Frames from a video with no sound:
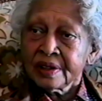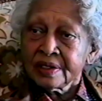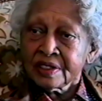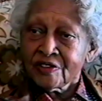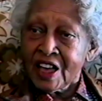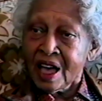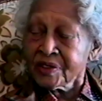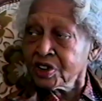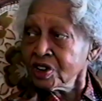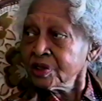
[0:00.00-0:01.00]
5
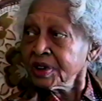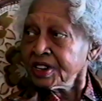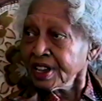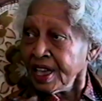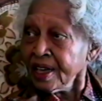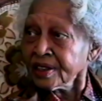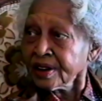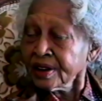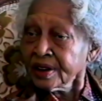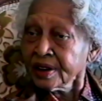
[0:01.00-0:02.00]
children together,
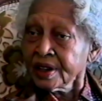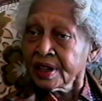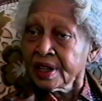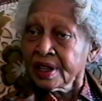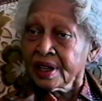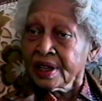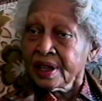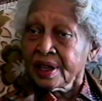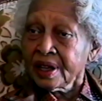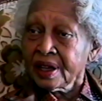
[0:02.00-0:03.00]

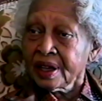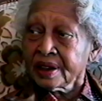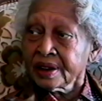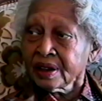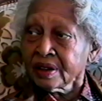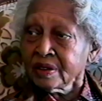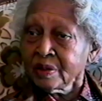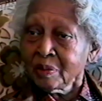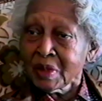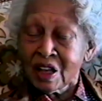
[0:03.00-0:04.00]
and
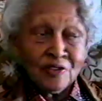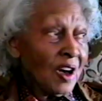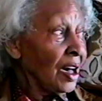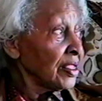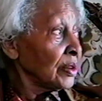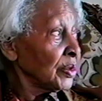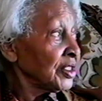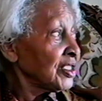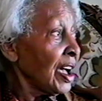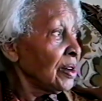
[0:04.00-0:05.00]
my father was
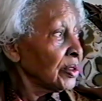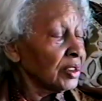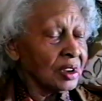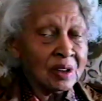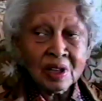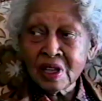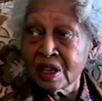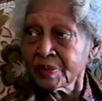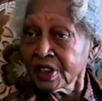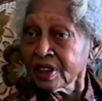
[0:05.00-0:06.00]
out
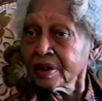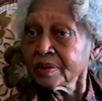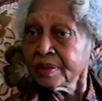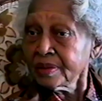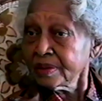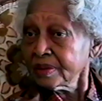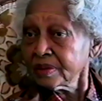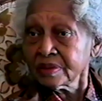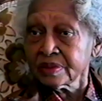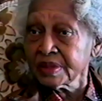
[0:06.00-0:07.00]
helping them,
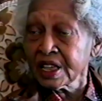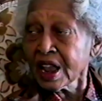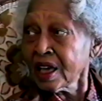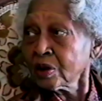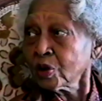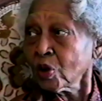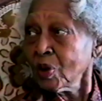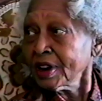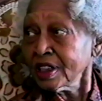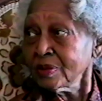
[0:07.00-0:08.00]
and I don't know what
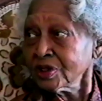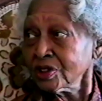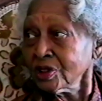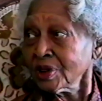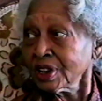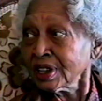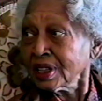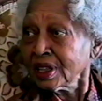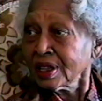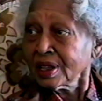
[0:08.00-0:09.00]
he was doing,
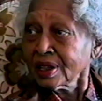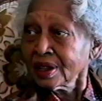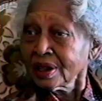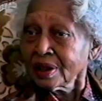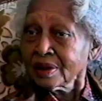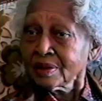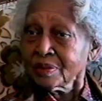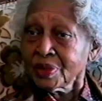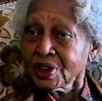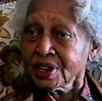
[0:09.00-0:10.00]

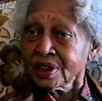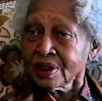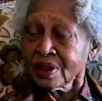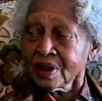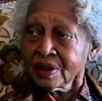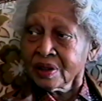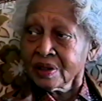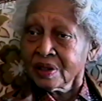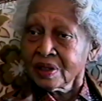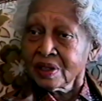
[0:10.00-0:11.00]
but
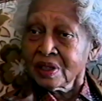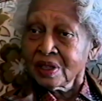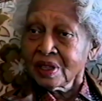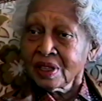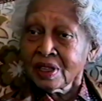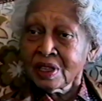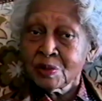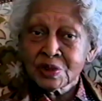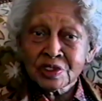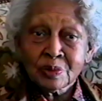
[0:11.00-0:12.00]
he was
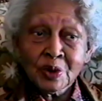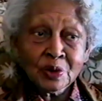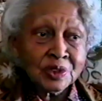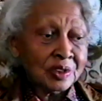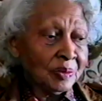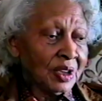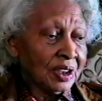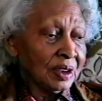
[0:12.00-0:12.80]
supposed to have been